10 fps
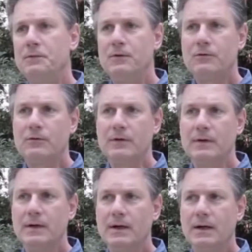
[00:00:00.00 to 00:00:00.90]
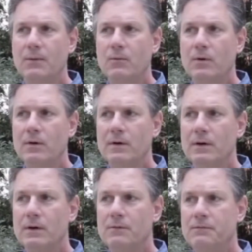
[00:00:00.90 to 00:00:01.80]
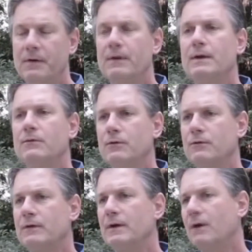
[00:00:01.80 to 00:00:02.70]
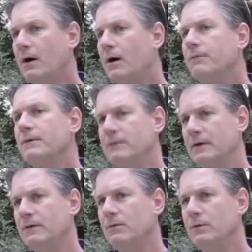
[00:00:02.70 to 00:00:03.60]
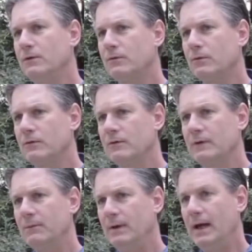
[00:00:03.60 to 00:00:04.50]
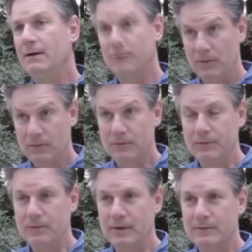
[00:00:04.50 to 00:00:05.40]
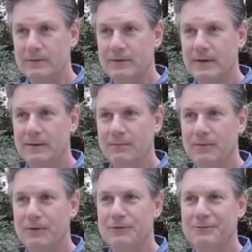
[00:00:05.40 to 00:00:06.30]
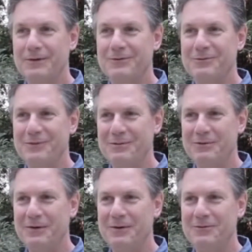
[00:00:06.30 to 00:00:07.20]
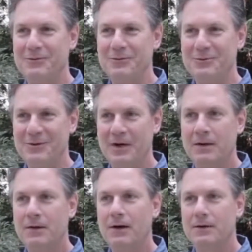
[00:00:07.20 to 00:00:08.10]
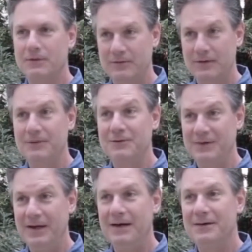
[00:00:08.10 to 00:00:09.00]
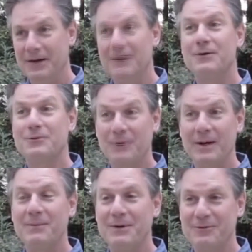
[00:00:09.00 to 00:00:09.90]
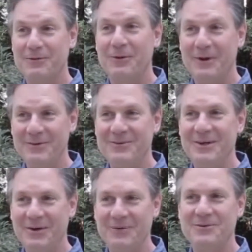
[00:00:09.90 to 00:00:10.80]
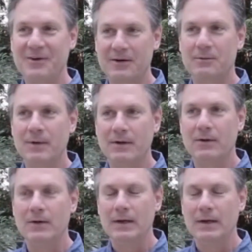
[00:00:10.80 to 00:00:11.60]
future, um, we're very interested in harvesting the resources that we have local to us. Um, those of us who've lived here in June, July, and August understand there's quite a bit of solar energy here in Sacramento.